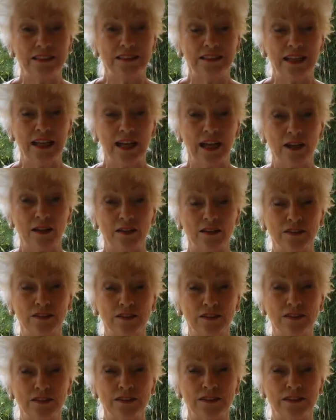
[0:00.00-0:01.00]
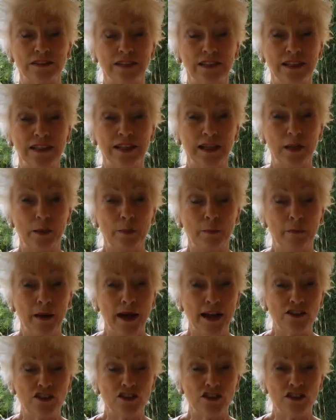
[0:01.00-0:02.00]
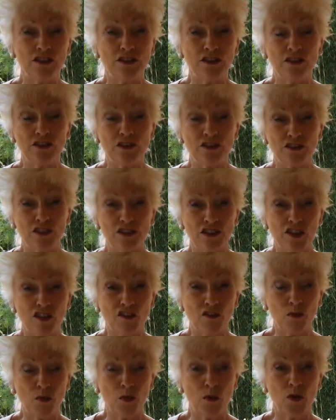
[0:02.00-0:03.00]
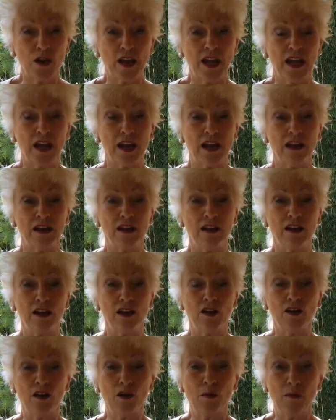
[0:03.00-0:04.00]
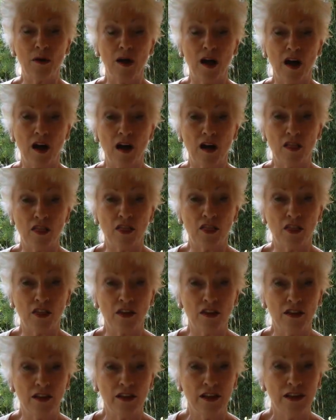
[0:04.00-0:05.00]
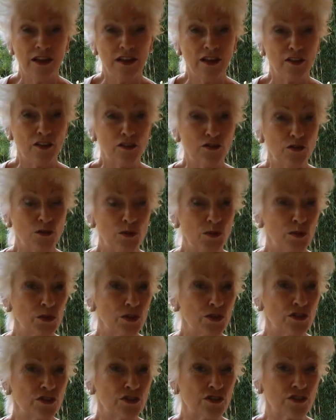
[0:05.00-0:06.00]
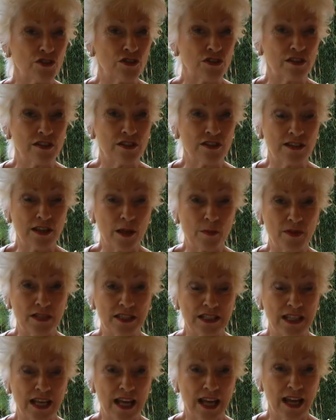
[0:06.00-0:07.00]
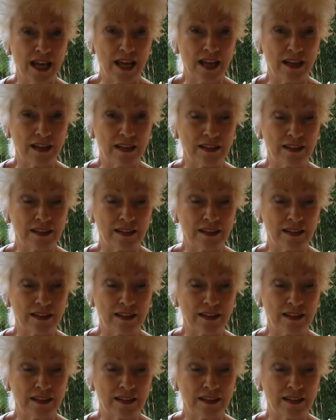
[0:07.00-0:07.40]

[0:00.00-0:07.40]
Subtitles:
Now, imagine yourself walking along a path through woods on a summer's day.